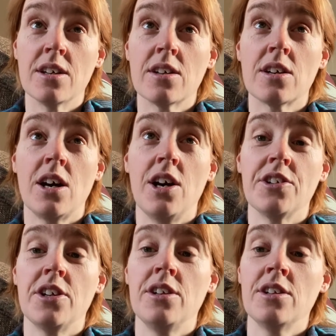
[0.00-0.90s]

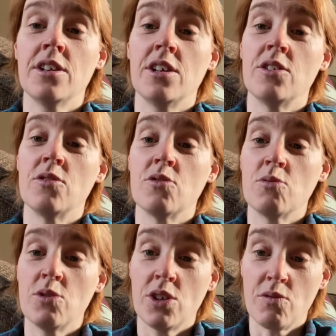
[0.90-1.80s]
garden, and
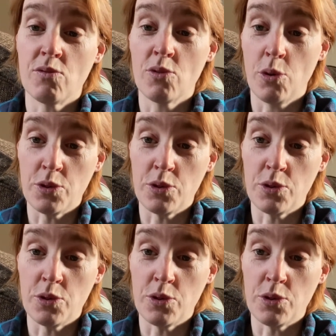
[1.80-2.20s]
always